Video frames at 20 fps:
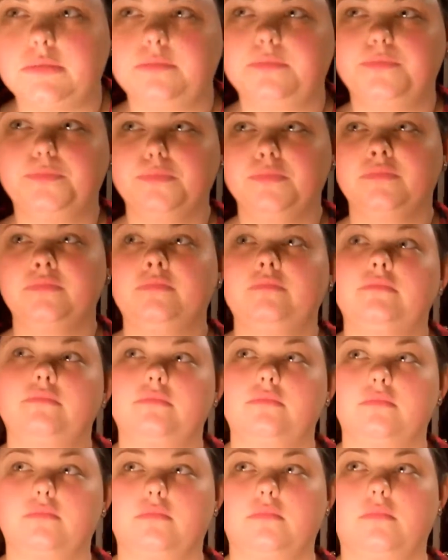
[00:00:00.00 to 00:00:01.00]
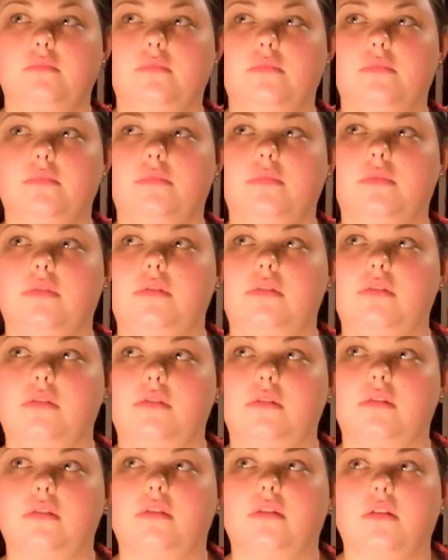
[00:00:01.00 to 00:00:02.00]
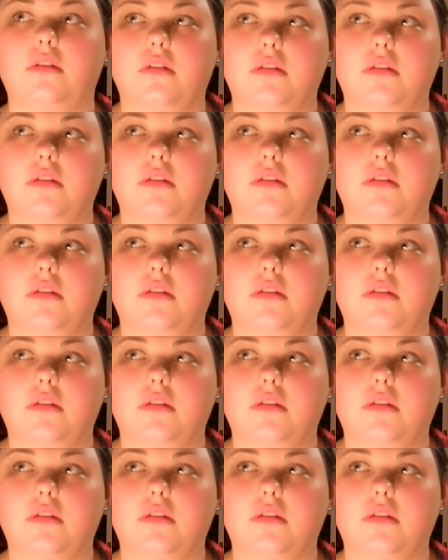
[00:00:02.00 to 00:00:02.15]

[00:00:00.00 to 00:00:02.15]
Nothing is said.